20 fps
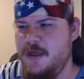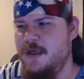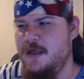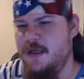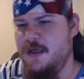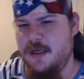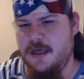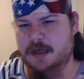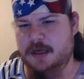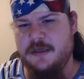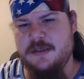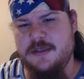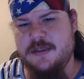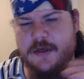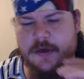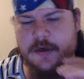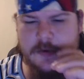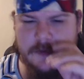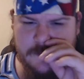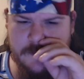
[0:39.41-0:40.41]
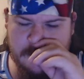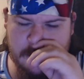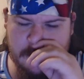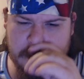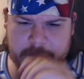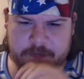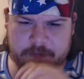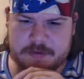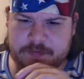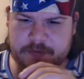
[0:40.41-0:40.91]
Get his code from one of
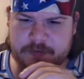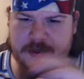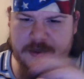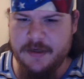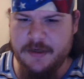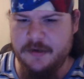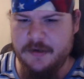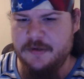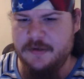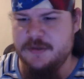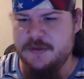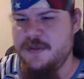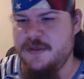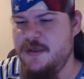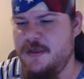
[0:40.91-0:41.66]
his videos.